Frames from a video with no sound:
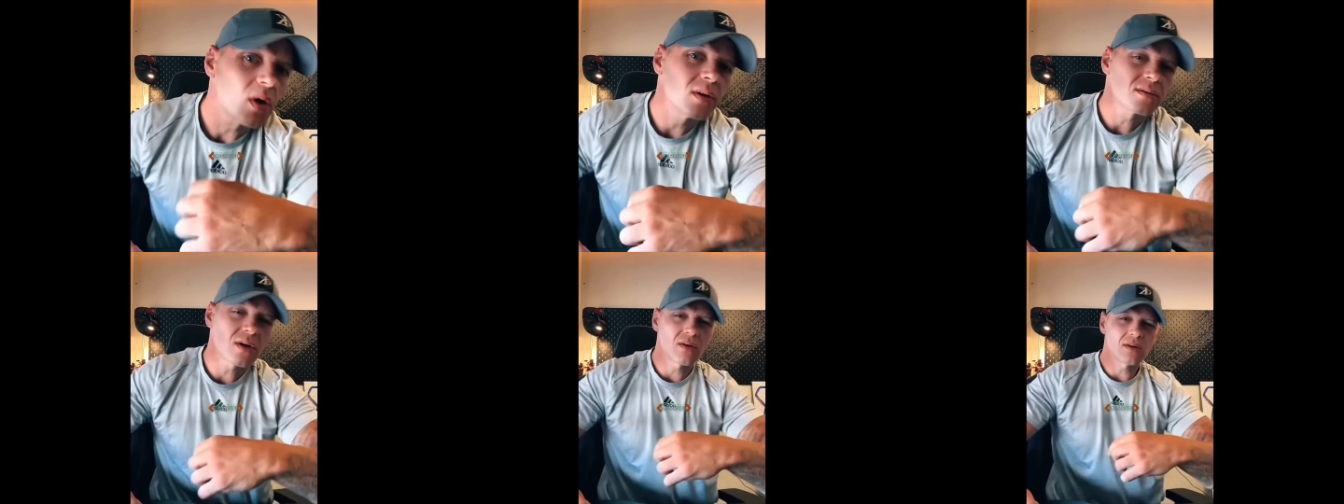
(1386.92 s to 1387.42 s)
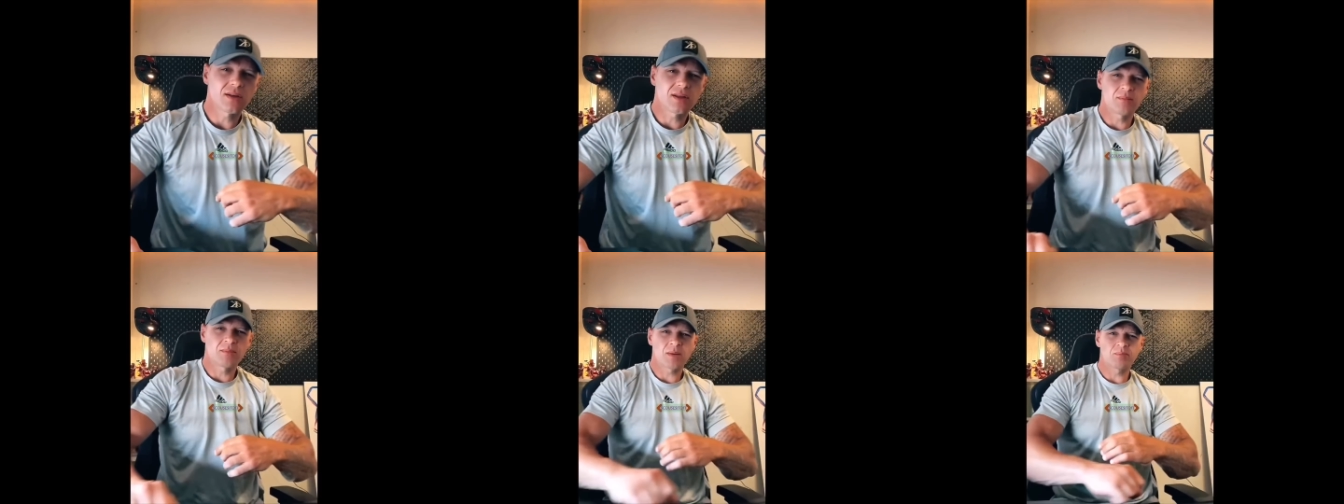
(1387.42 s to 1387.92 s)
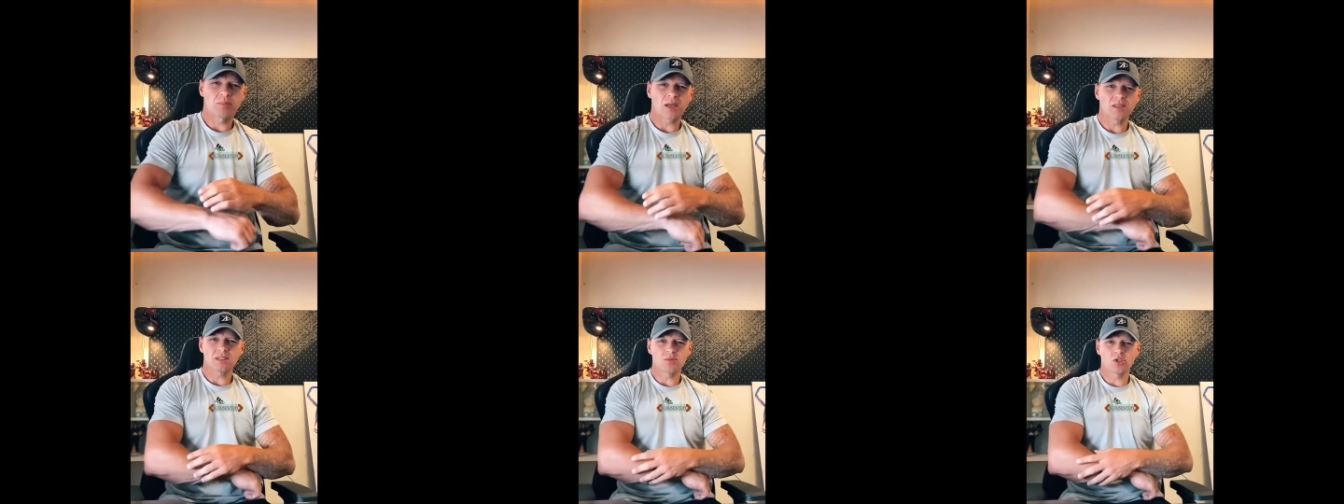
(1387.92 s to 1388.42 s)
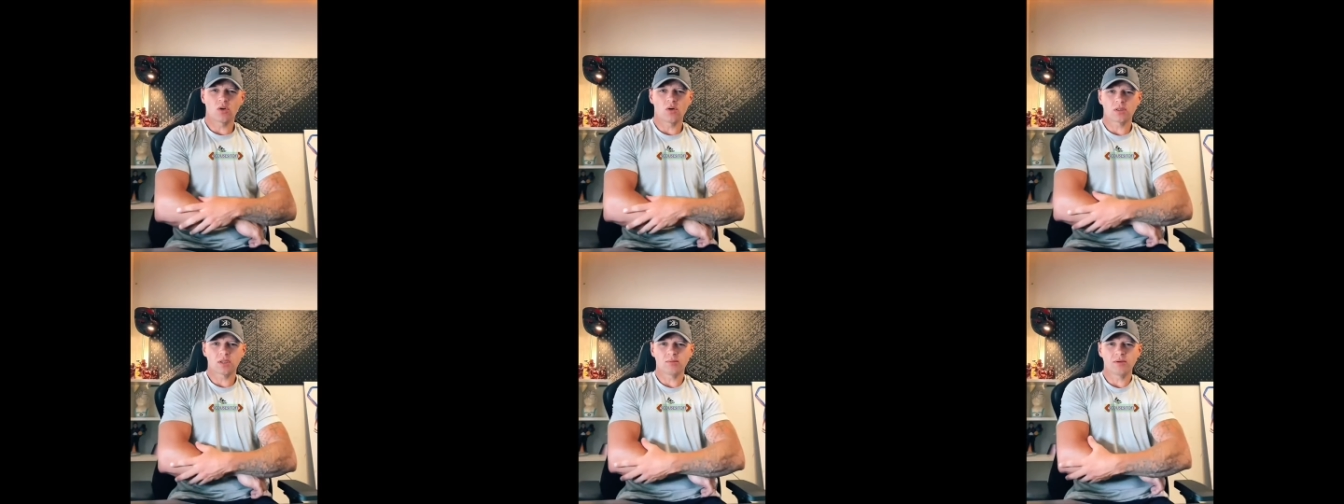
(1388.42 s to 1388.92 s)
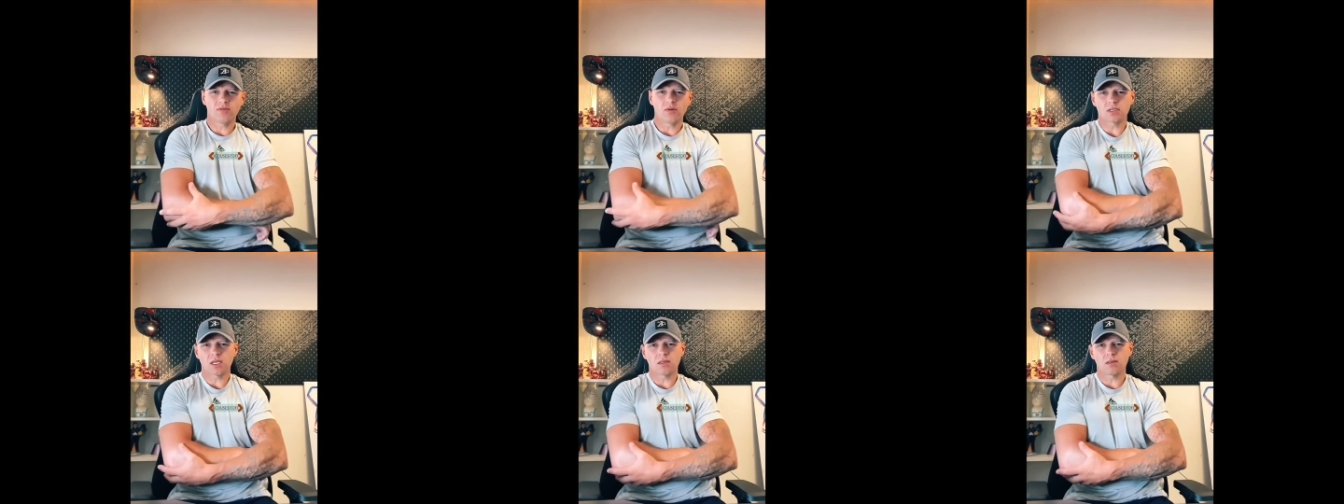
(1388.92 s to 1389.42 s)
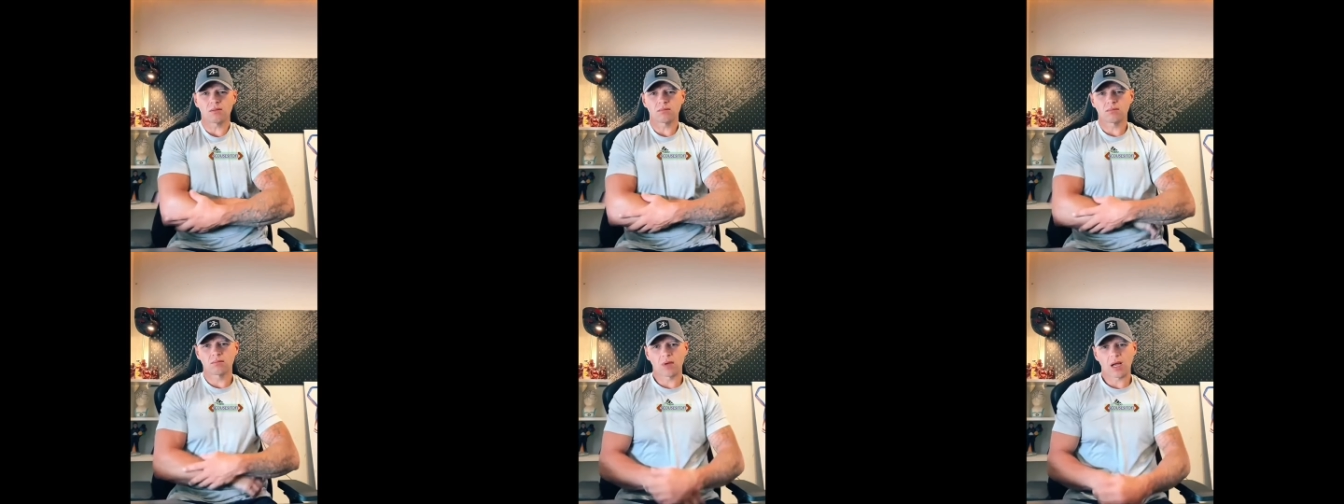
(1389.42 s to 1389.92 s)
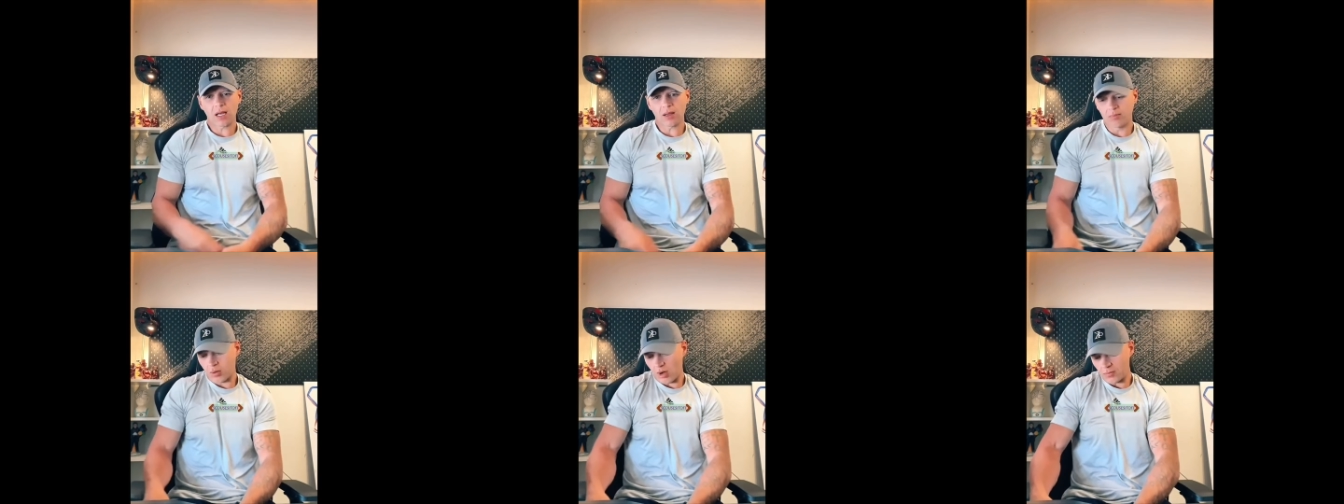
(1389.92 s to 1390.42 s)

I've got all little mad bites, I'm sure they're in my skin. I can